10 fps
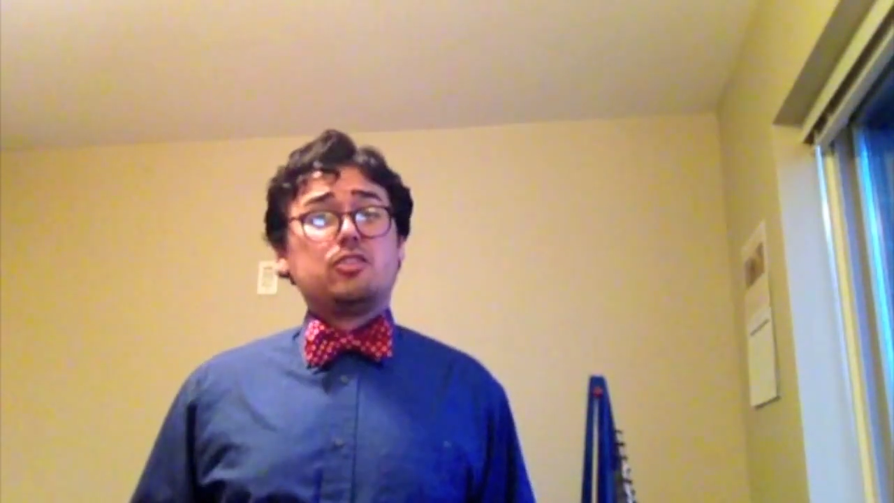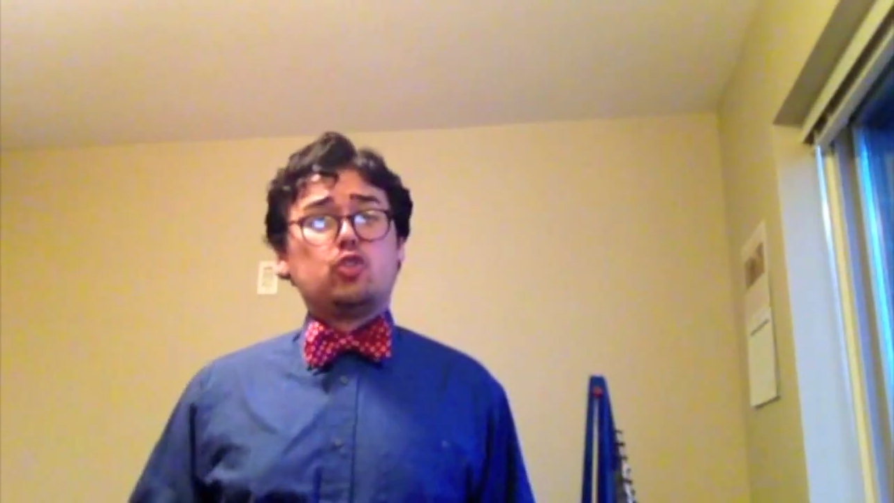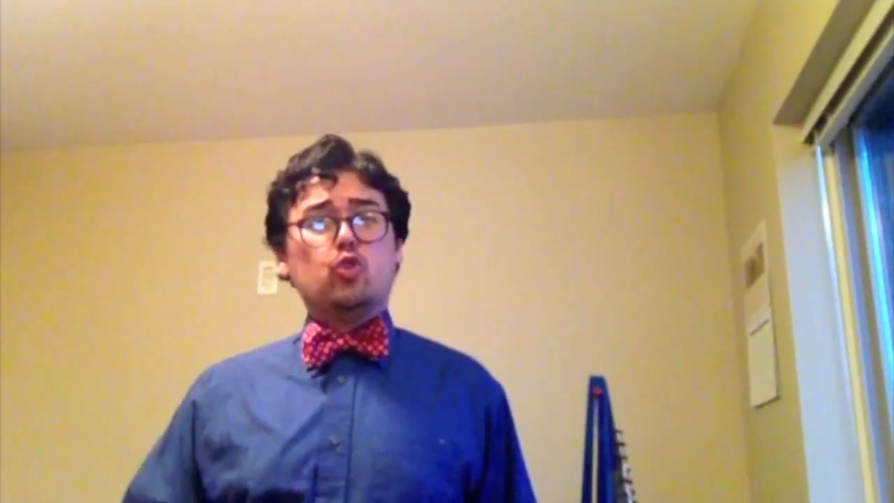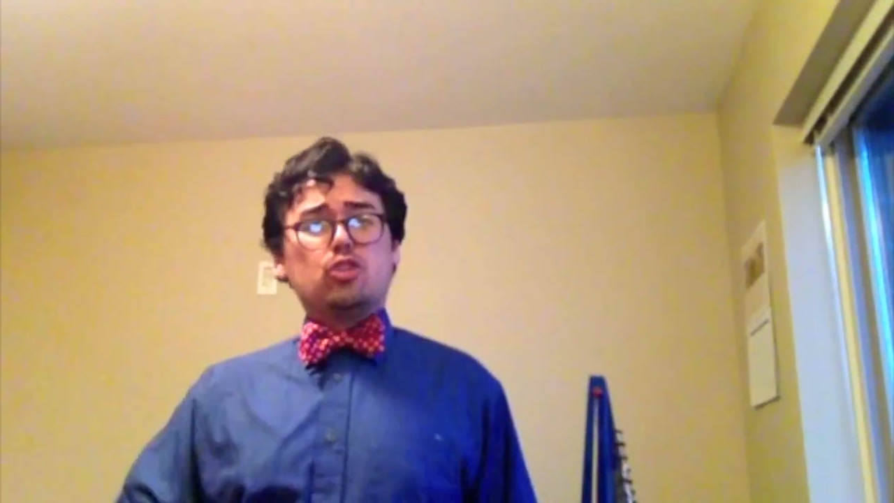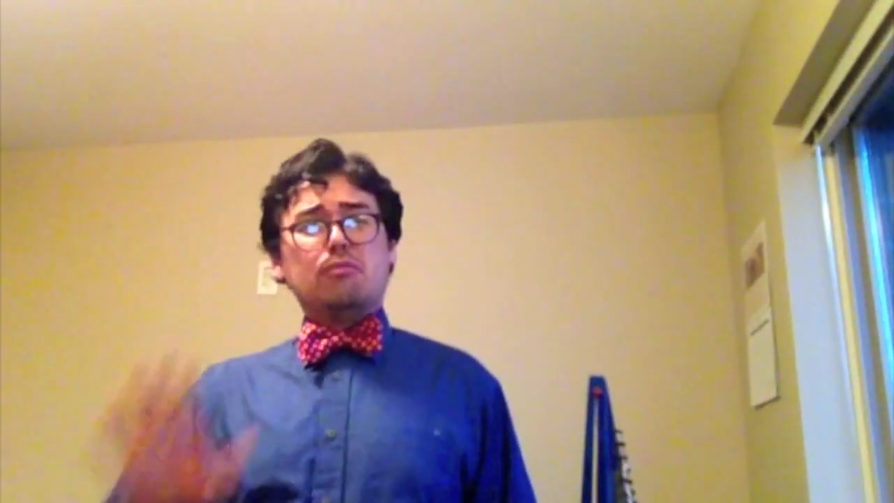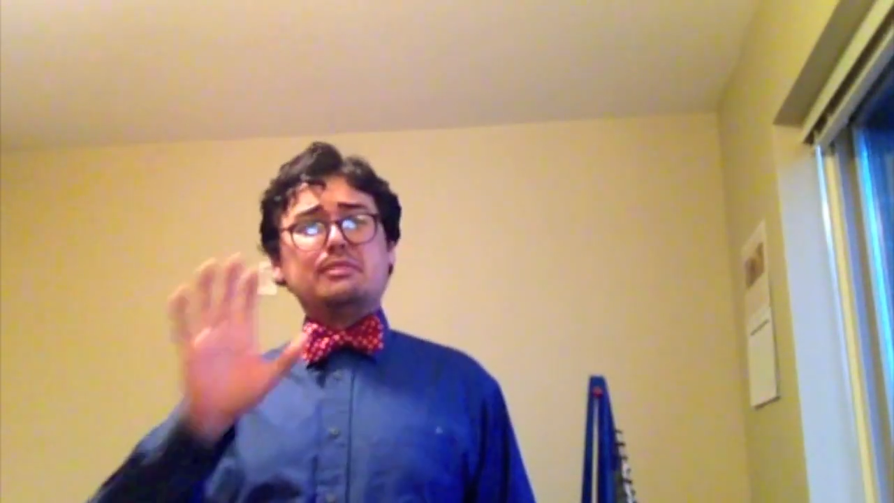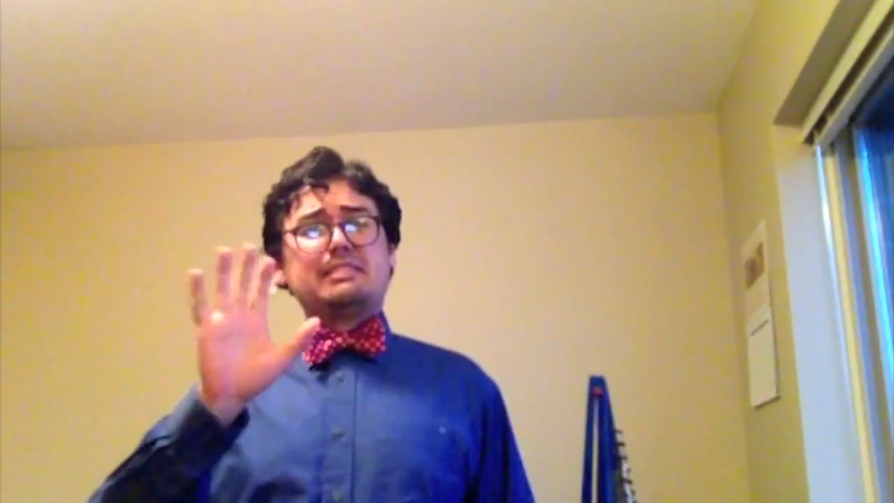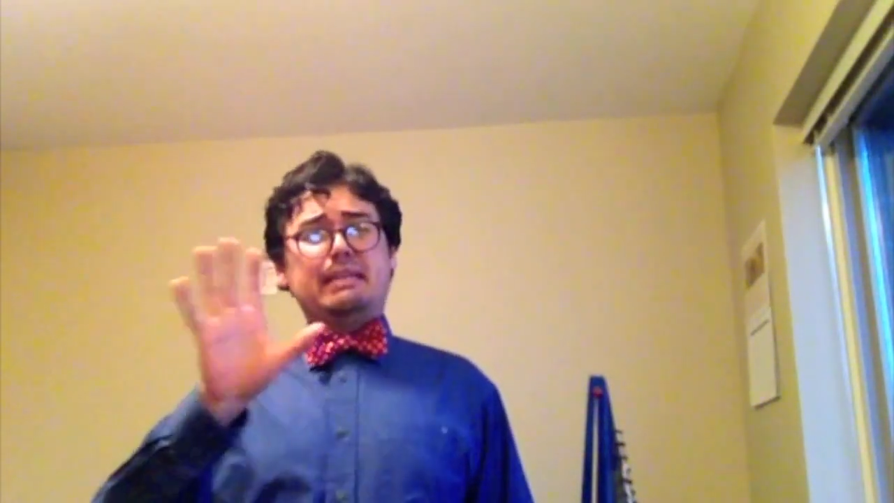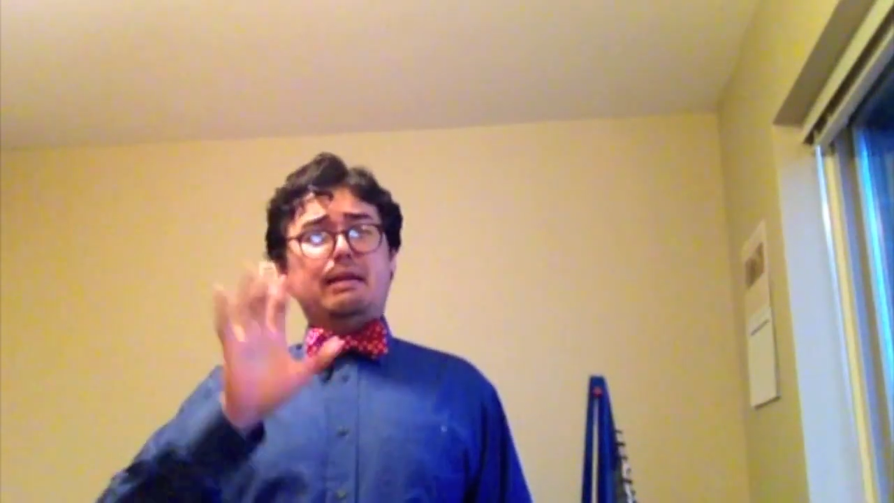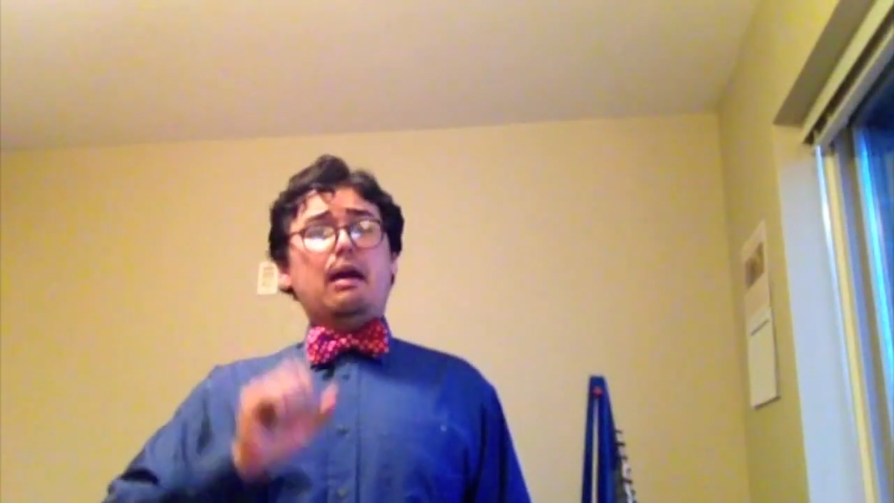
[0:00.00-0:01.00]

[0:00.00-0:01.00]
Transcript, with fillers: to consider